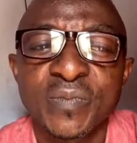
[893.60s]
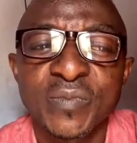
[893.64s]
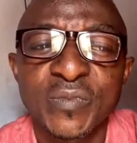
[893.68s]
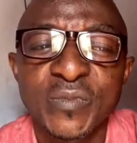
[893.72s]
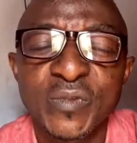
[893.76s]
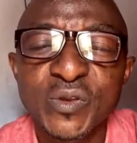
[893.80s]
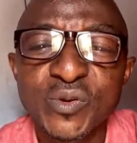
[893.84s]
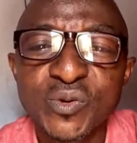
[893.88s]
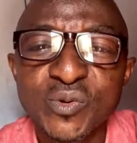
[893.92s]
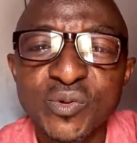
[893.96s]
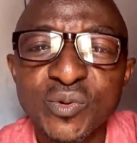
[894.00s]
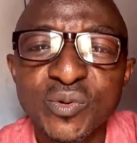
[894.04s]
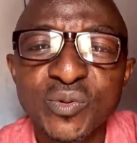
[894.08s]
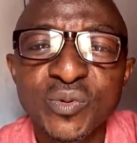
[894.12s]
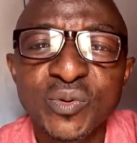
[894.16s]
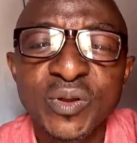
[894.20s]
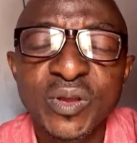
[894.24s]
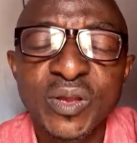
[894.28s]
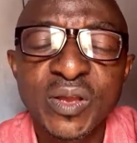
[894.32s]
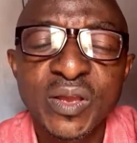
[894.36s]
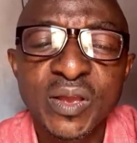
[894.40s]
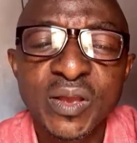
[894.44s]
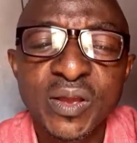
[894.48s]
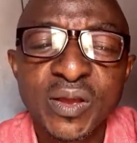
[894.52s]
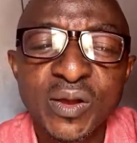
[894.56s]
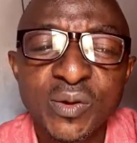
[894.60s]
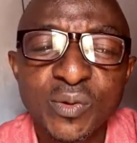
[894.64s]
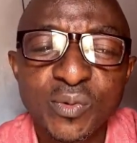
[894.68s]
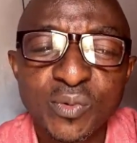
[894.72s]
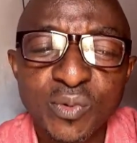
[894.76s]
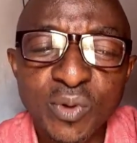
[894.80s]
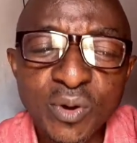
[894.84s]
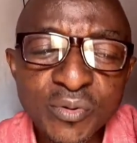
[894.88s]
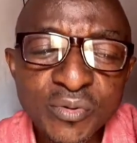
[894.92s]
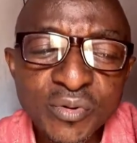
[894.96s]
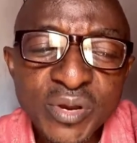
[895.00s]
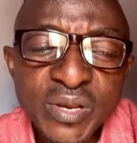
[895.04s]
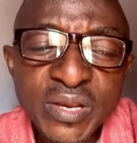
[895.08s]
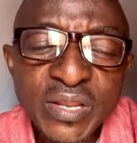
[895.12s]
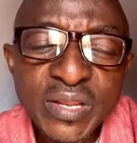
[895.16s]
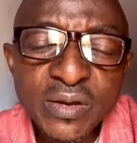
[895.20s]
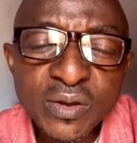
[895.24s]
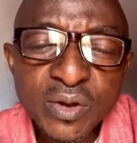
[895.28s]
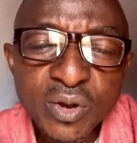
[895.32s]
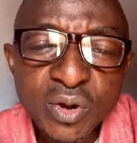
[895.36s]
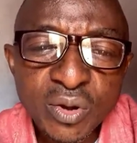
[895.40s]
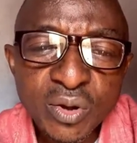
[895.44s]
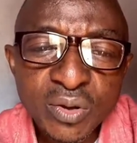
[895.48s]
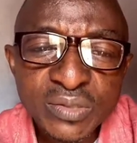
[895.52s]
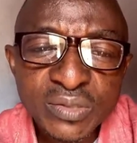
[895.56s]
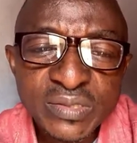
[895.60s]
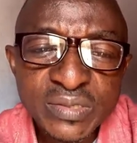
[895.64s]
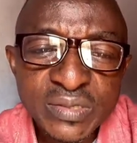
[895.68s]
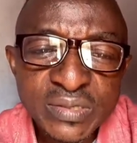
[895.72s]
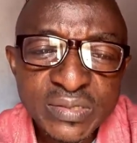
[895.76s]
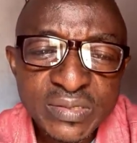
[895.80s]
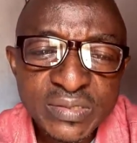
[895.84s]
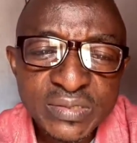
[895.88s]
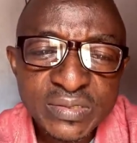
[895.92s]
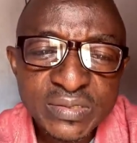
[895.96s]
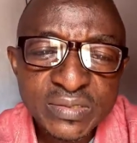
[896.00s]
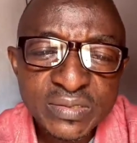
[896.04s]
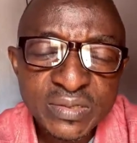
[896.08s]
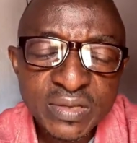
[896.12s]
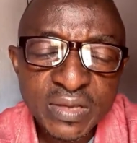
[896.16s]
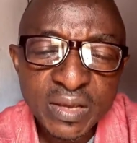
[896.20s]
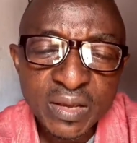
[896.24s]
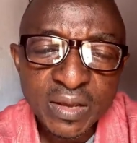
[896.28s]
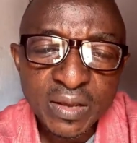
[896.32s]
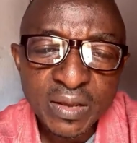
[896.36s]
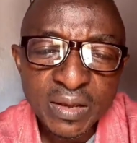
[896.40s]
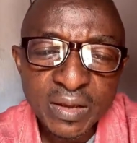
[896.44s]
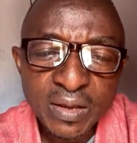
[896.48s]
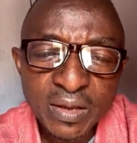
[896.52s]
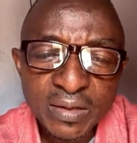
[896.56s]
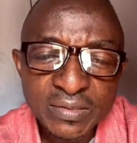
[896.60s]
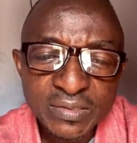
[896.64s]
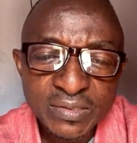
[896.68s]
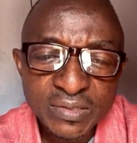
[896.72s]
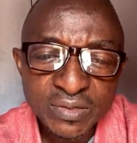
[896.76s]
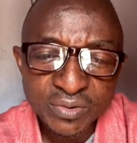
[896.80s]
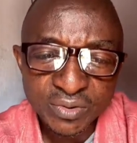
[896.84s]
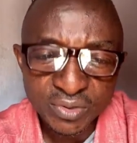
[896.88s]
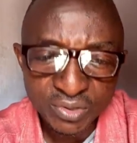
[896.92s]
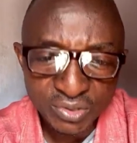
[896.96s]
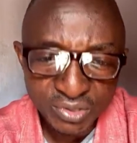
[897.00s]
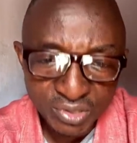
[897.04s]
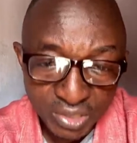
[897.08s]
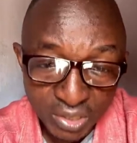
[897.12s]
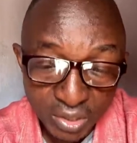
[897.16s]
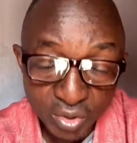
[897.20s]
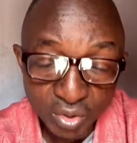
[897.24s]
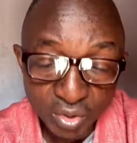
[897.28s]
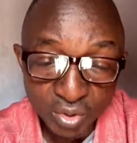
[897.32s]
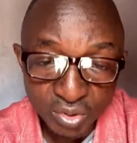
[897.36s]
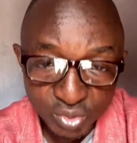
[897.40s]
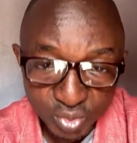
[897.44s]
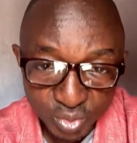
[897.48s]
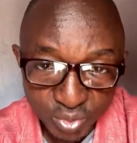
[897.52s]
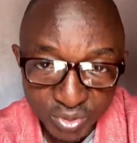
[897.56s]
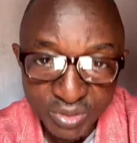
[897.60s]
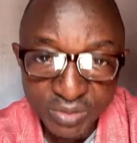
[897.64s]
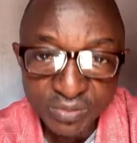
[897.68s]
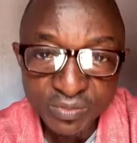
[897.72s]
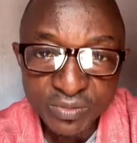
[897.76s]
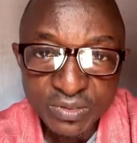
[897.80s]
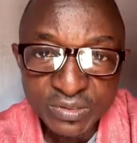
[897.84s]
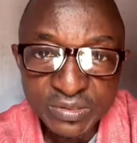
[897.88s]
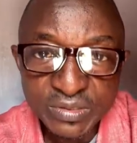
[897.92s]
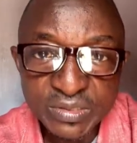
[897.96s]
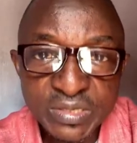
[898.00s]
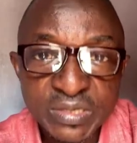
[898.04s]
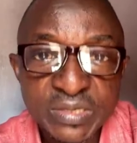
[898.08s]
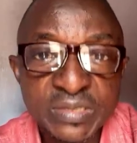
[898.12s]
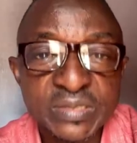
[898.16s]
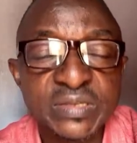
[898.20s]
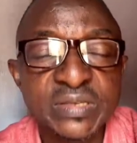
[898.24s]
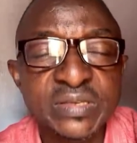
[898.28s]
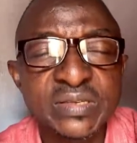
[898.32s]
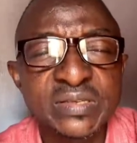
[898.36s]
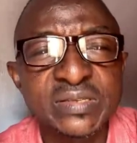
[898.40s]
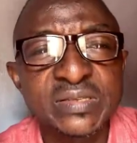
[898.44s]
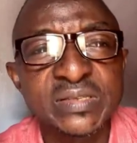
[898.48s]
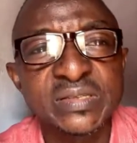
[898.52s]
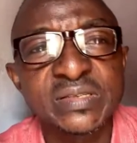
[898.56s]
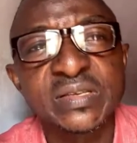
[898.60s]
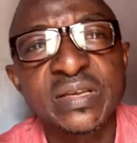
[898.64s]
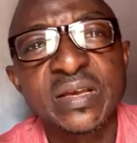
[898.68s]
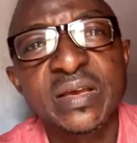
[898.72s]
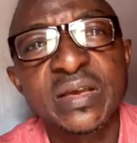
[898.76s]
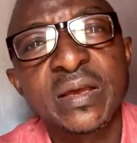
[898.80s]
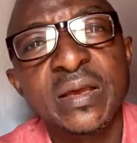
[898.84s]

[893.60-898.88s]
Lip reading: You know, what really caused this serious chaos within these days is